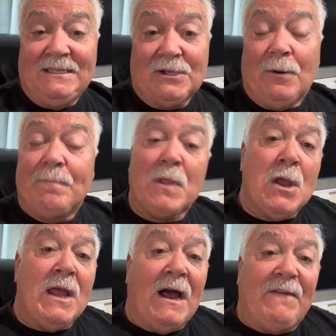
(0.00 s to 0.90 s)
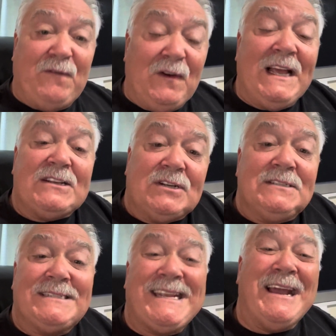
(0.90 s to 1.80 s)
So
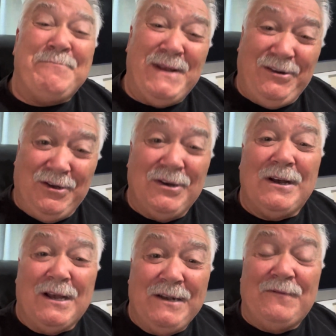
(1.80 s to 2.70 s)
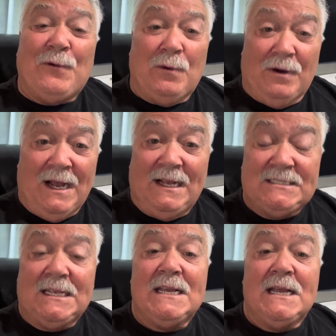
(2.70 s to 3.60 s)
afflictions can be good for
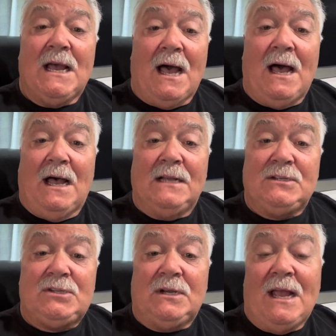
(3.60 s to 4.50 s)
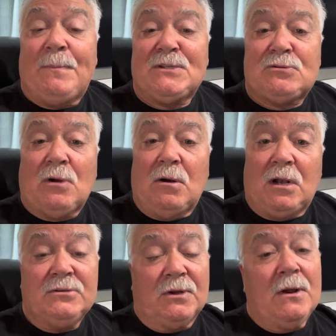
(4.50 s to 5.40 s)
us. Uh, to help us draw
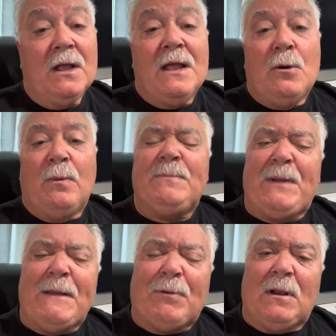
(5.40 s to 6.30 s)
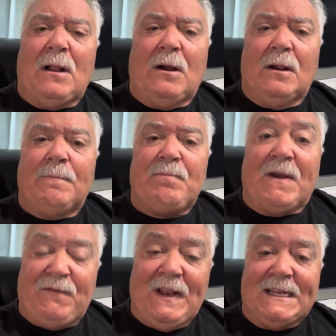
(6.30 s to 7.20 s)
closer. When people are
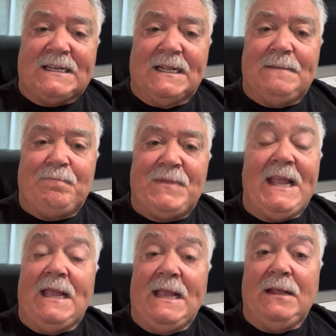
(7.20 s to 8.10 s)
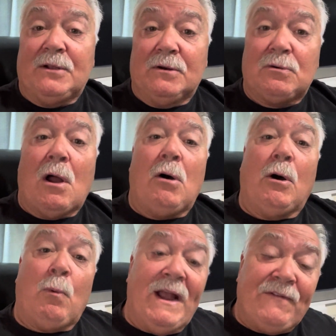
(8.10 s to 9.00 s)
afflicted, they either draw
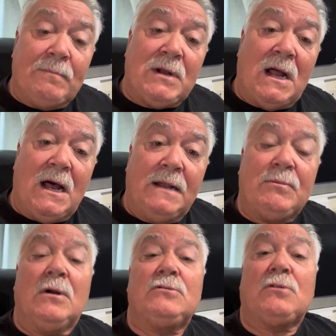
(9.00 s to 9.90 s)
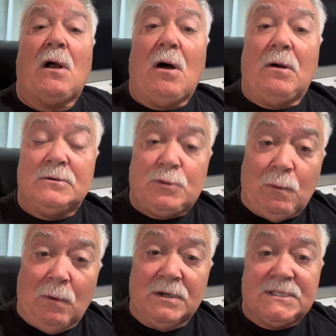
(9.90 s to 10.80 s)
away from God or draw
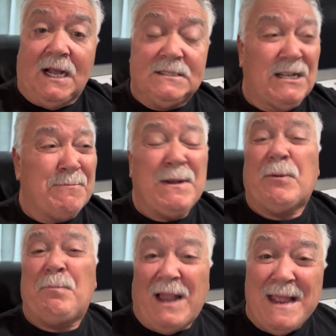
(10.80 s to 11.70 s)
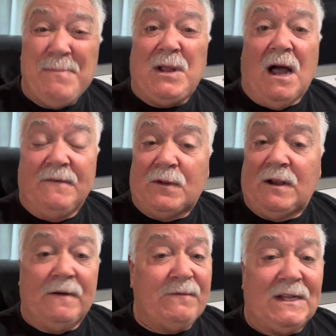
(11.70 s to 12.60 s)
towards God. Some people blame God for
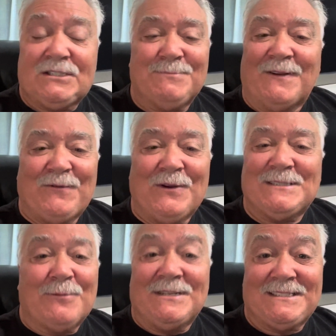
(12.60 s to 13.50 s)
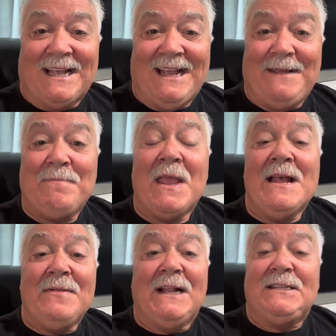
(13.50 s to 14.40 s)
their affliction, but friends, I want to say
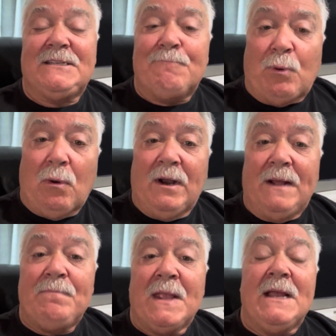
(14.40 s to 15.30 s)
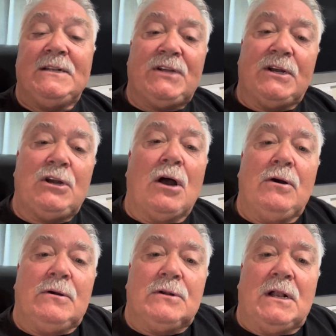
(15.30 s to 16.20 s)
that it's important to
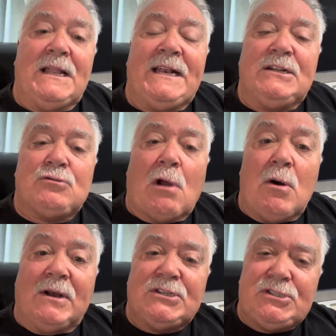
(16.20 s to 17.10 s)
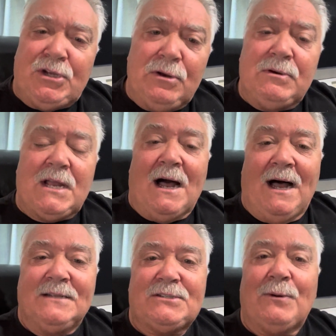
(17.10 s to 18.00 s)
go let it draw us to
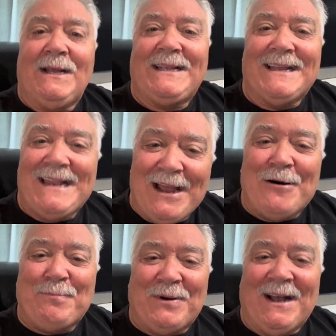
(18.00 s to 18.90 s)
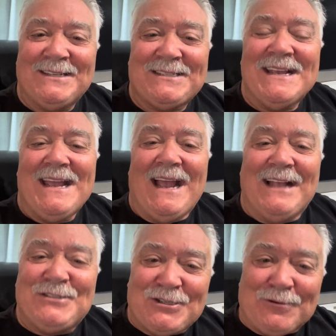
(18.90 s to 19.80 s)
God so it can help us
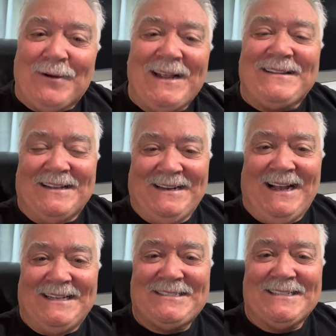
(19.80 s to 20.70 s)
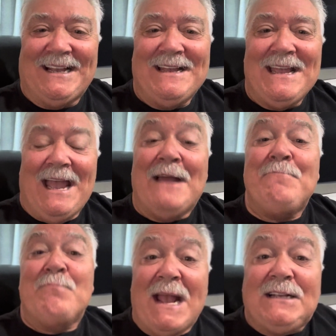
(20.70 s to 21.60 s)
and strengthen us uh,
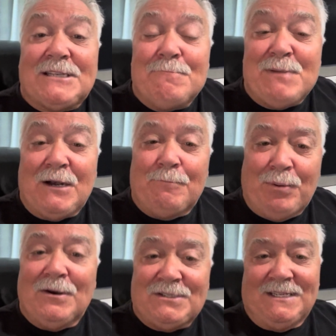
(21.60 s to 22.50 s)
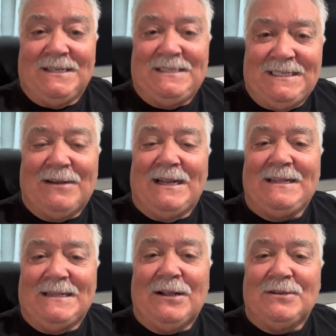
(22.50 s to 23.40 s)
and make us a better person
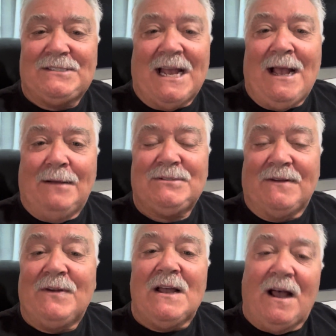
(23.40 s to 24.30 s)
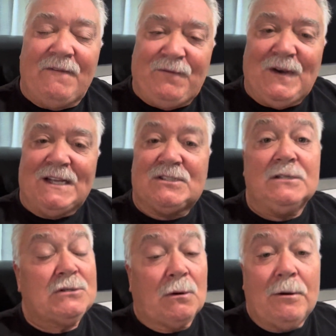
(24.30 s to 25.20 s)
during those times of
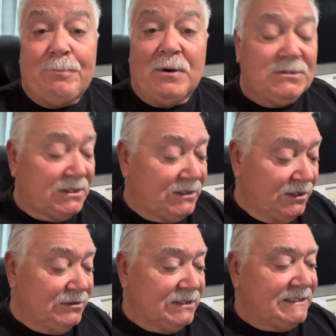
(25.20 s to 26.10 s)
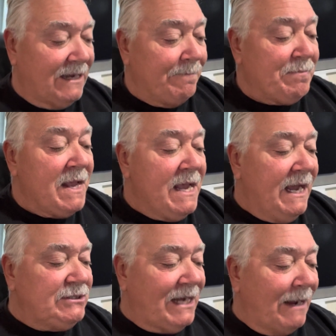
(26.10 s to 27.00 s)
afflictions or persecutions. Now,
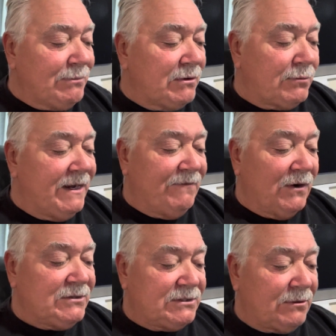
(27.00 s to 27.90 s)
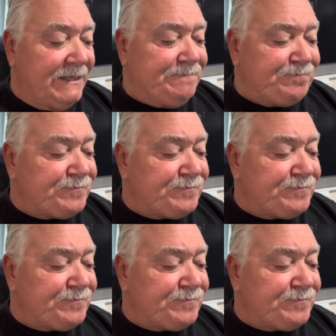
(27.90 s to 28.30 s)
in chapter 3, verse 3,